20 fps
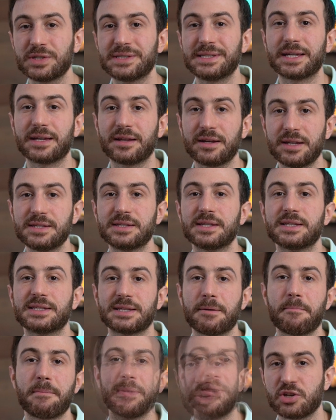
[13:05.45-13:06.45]
decreases
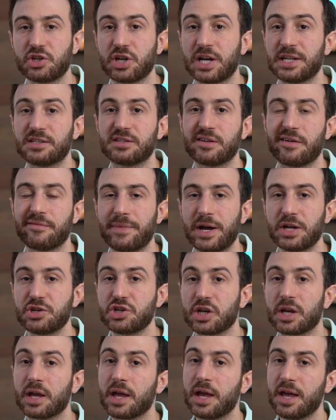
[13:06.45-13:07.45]
somebody's chances of
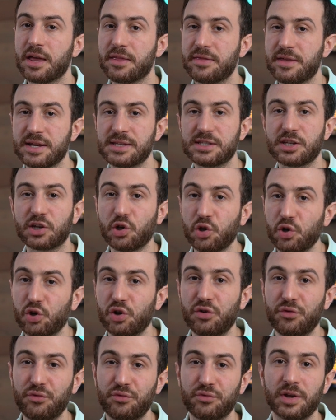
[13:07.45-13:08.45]
matching. There is a
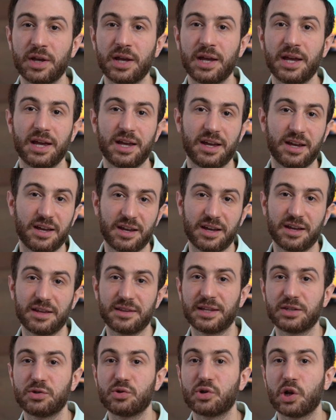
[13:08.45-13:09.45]
curve uh,
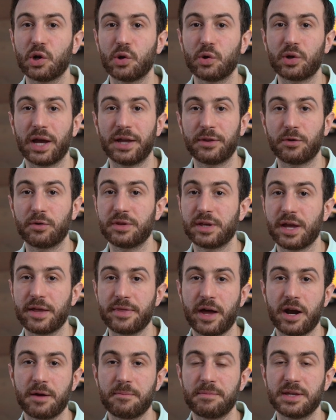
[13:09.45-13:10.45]
that you can look at on the
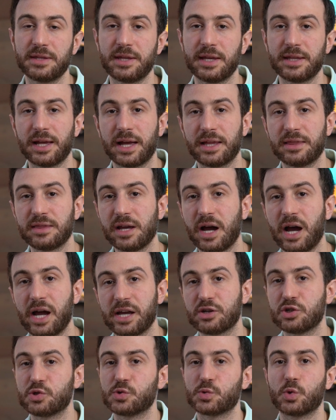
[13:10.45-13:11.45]
NRMP data, and the
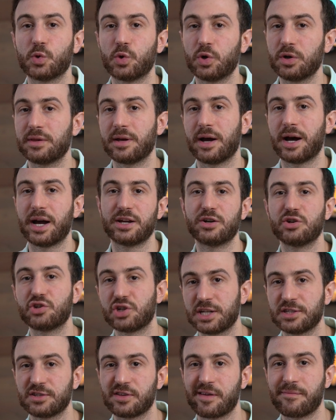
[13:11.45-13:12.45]
higher score, the higher
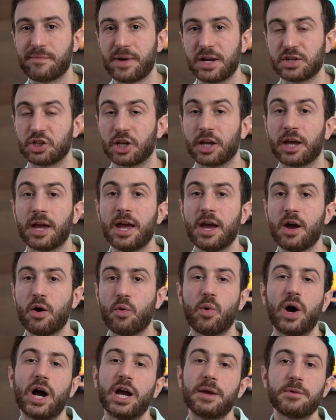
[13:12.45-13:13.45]
chances of matching.
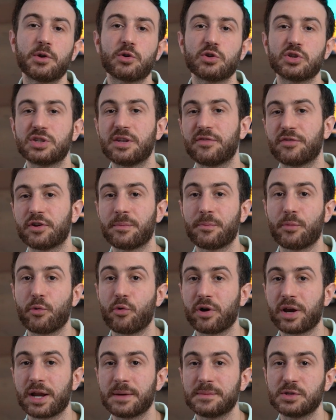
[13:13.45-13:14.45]
Why? Because different
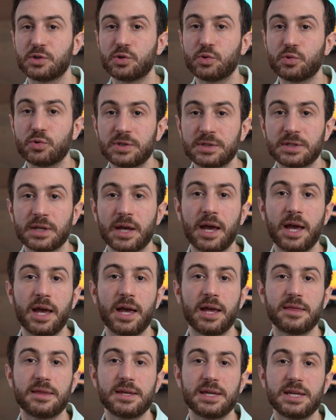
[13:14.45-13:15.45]
programs use
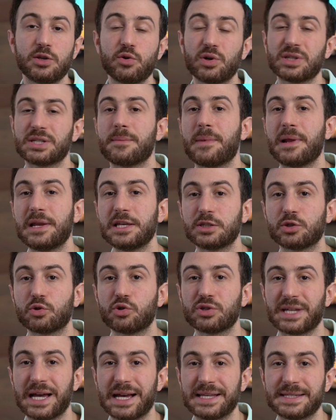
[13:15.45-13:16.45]
the USMLE
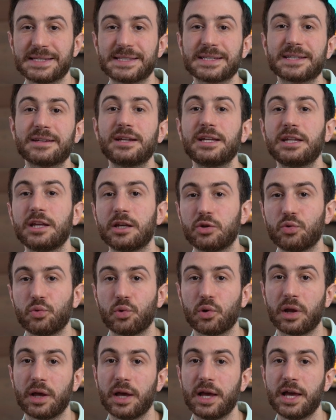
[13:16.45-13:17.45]
scores as a screening
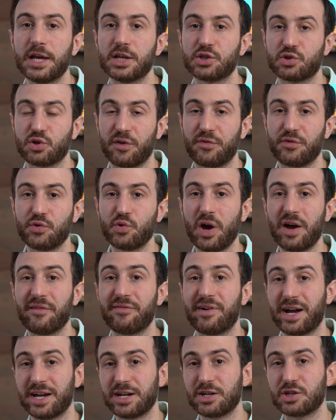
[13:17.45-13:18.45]
tool. So if you have
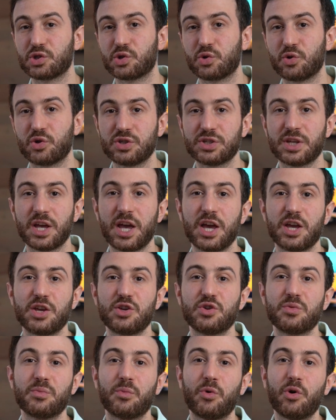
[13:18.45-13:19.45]
higher scores,
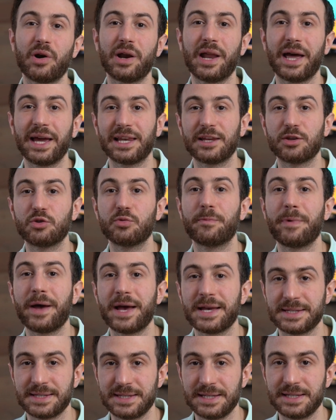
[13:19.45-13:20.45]
you're more likely to
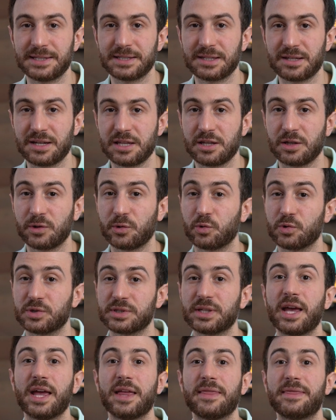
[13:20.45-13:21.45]
pass these screening tools.
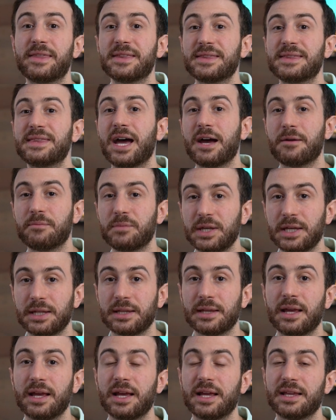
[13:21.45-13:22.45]
Does that
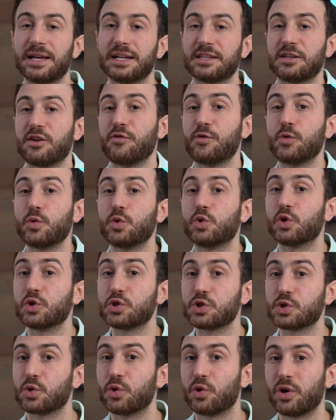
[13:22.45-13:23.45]
mean that if you don't
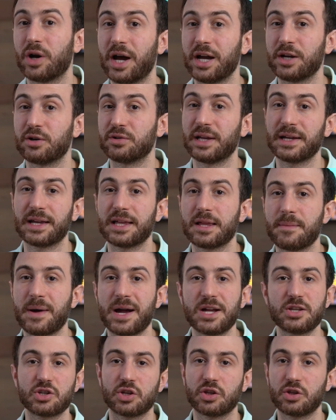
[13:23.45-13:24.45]
score high, you're not gonna
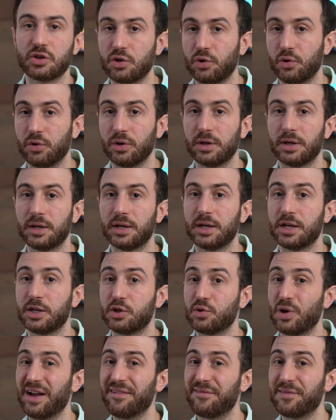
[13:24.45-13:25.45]
match? No. You
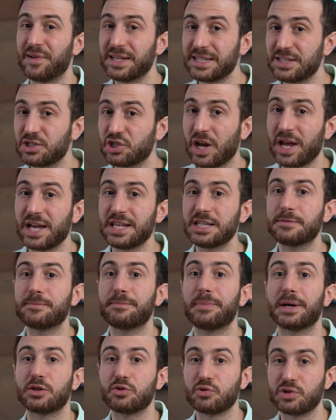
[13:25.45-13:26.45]
have less chance,
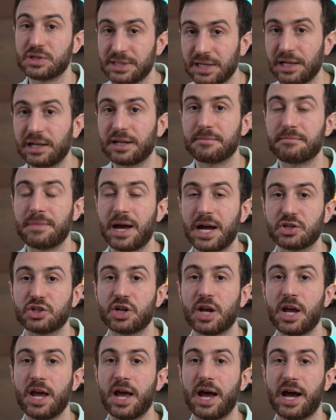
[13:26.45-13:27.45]
but you still can match.
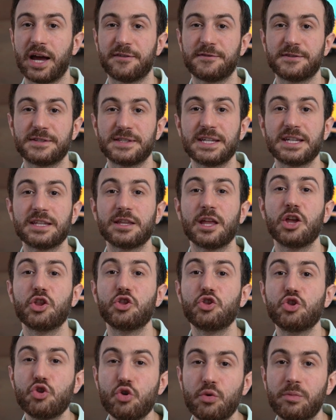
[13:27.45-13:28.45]
I've seen
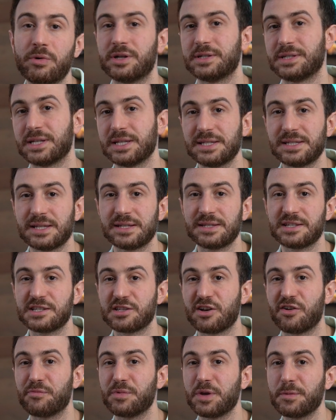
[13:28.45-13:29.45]
numerous instances
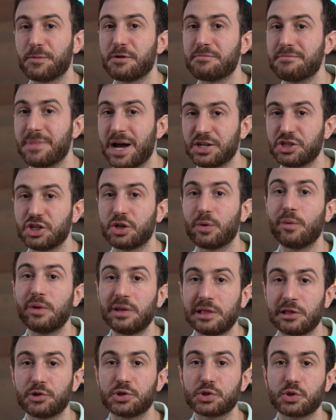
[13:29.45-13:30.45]
of people matching with
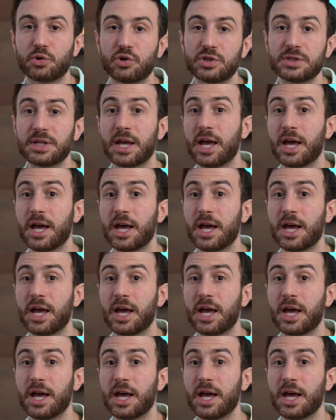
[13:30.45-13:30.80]
low scores,